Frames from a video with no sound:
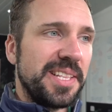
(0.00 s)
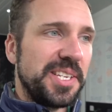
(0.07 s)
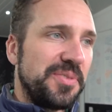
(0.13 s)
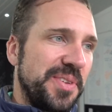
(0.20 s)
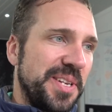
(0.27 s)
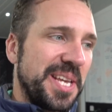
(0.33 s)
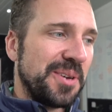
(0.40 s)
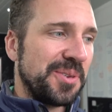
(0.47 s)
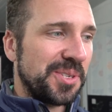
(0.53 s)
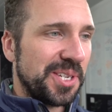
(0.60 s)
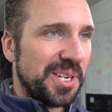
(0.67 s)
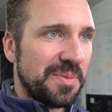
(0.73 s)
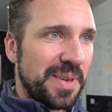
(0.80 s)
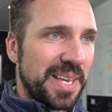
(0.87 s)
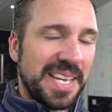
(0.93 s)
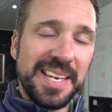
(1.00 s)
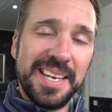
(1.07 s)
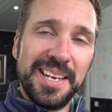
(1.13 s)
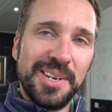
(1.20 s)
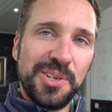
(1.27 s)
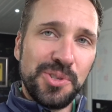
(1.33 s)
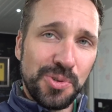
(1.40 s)
and this video is going to be
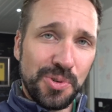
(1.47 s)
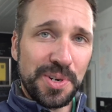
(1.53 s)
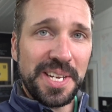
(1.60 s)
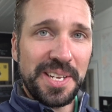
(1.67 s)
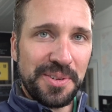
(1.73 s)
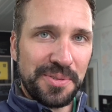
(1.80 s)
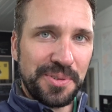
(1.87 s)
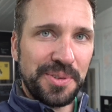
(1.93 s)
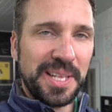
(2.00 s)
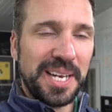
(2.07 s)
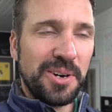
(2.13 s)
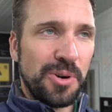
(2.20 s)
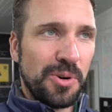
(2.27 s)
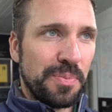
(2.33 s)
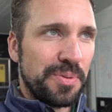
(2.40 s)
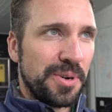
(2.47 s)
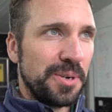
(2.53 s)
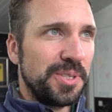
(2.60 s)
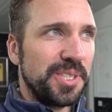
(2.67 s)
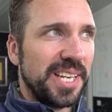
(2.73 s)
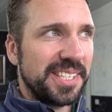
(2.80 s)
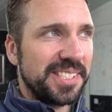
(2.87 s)
talking you through that whole
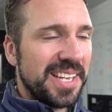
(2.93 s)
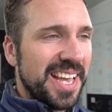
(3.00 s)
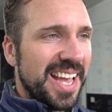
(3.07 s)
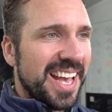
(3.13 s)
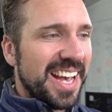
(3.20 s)
process.